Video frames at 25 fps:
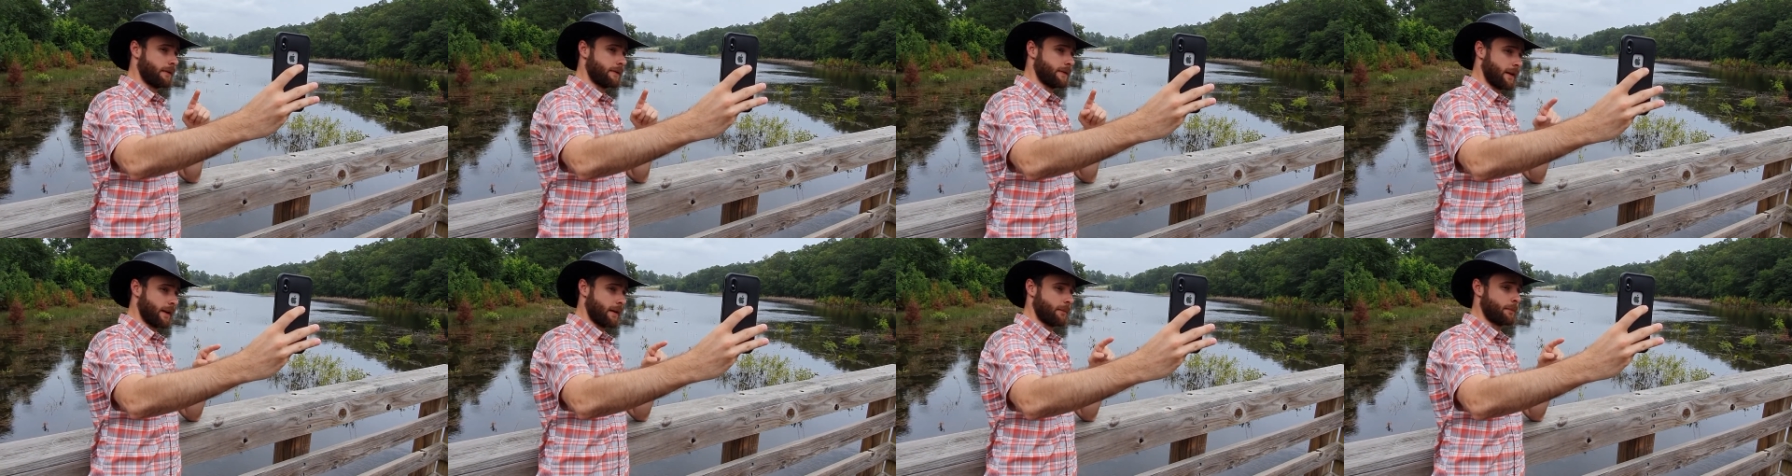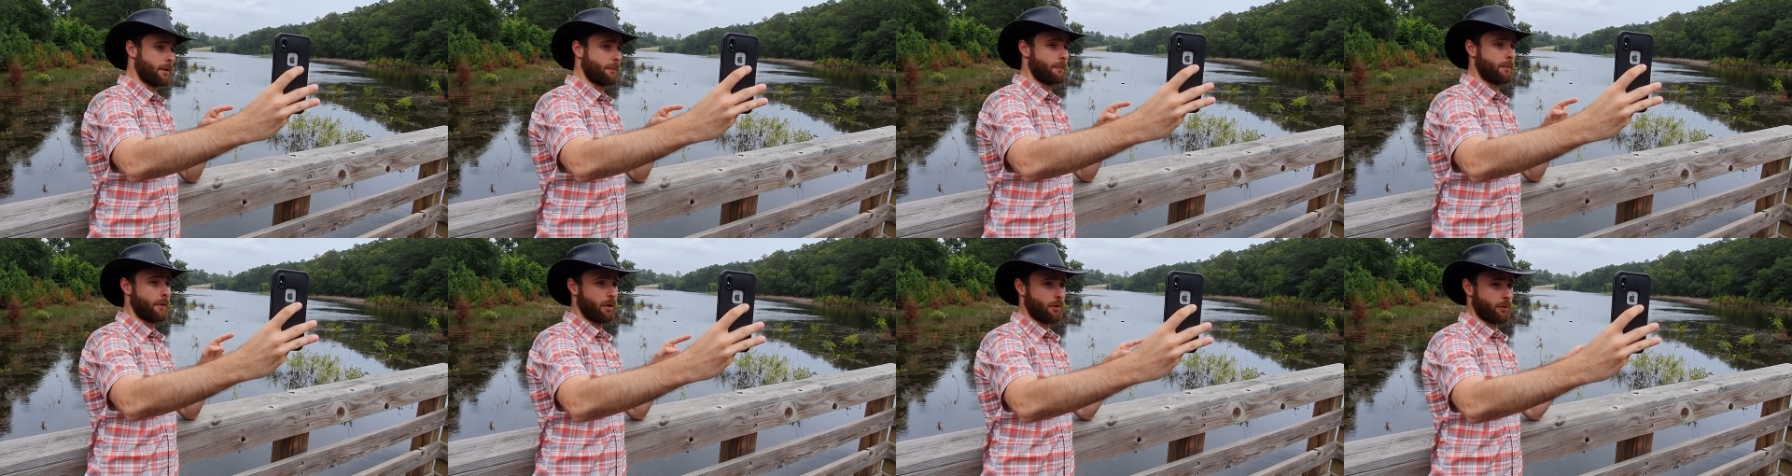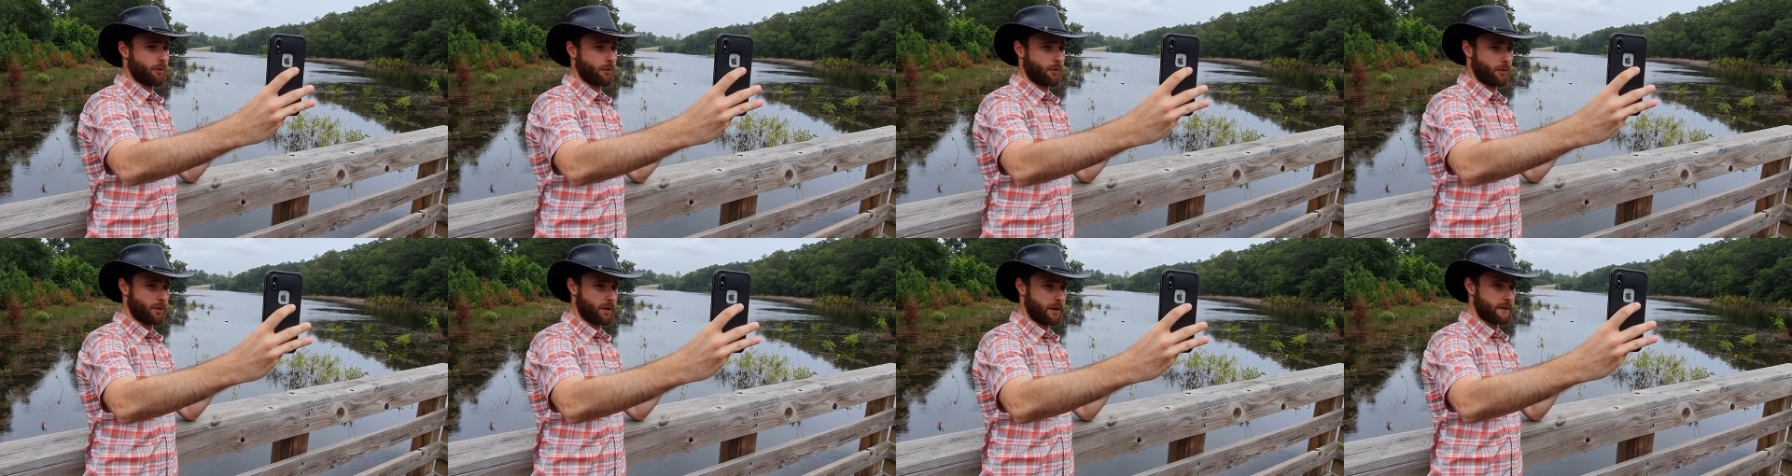dam up all the
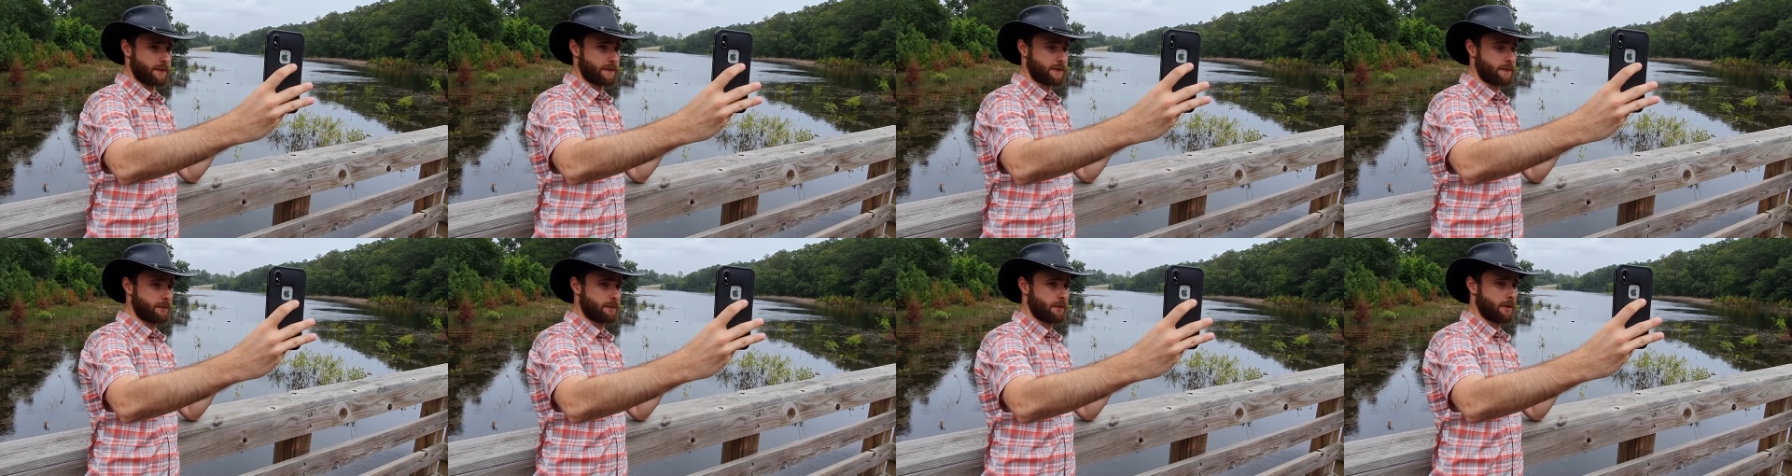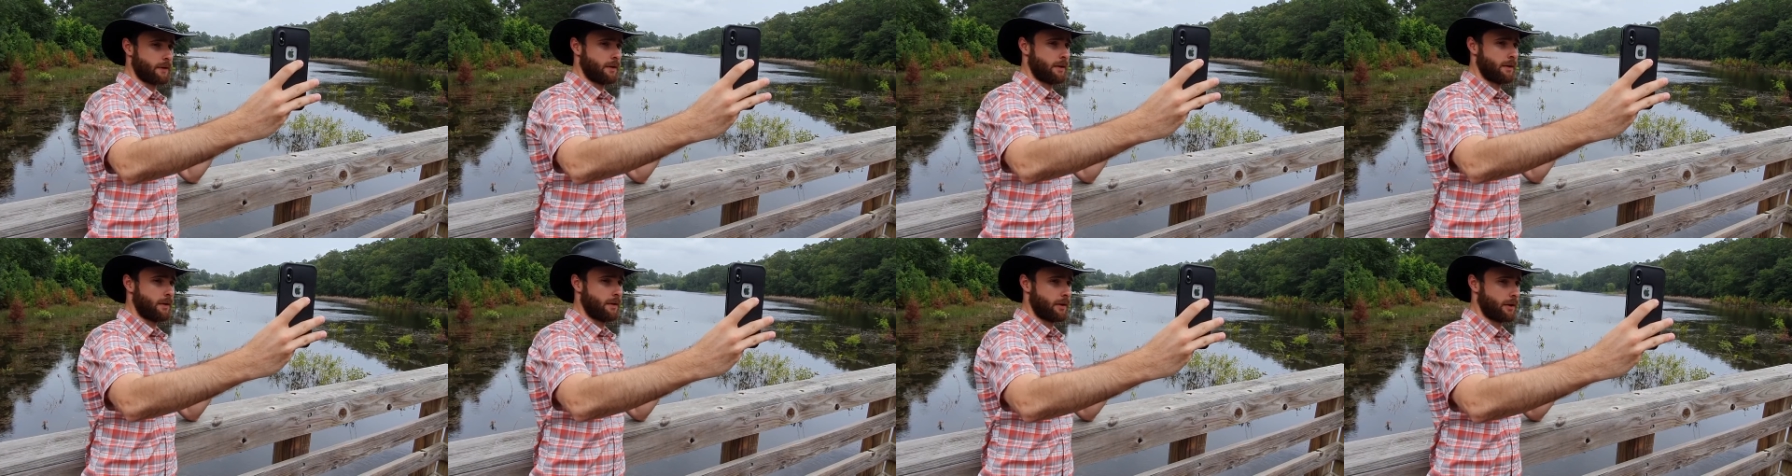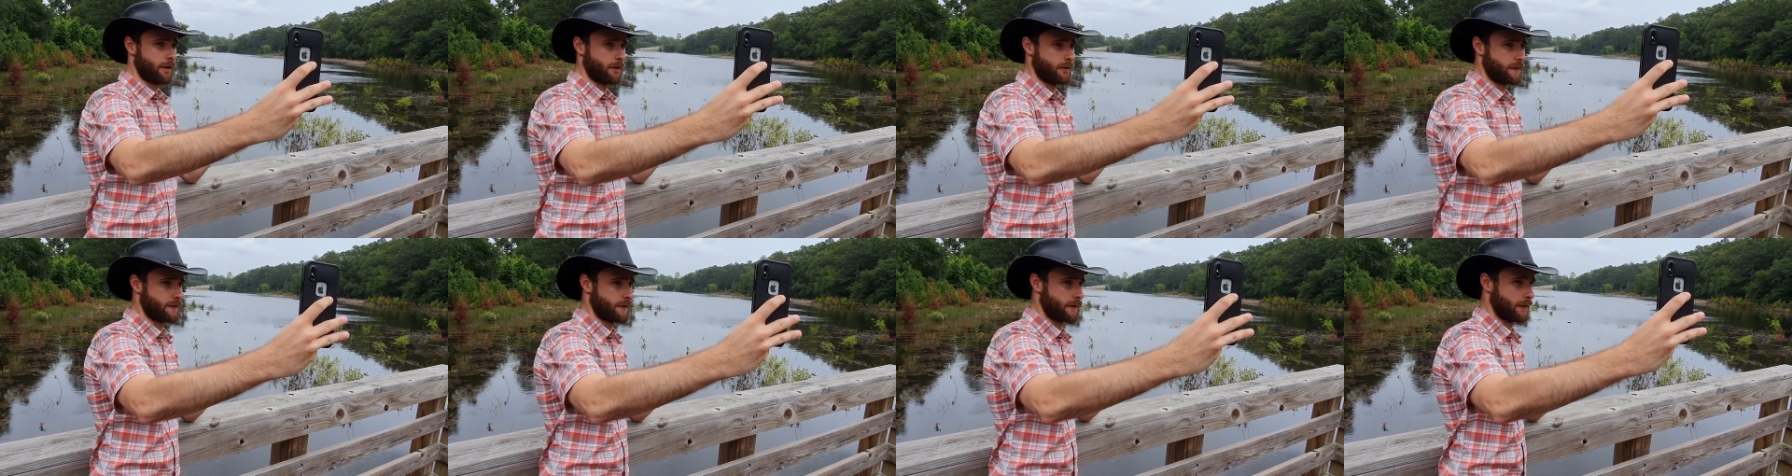creeks that
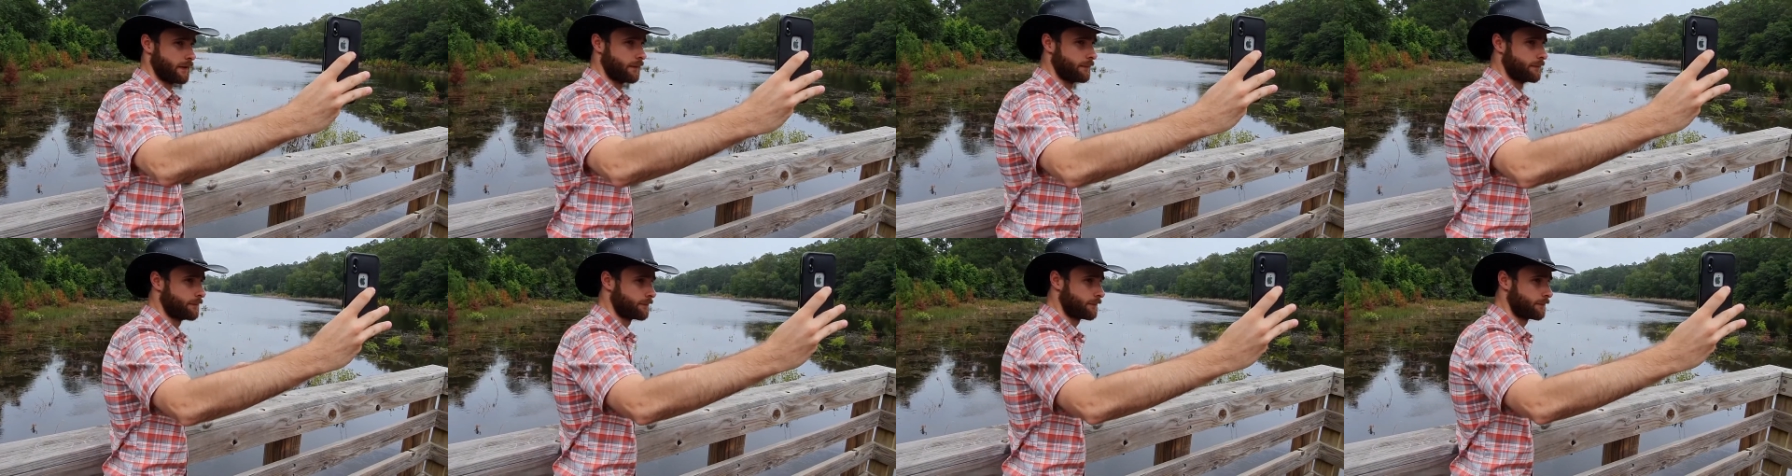you see.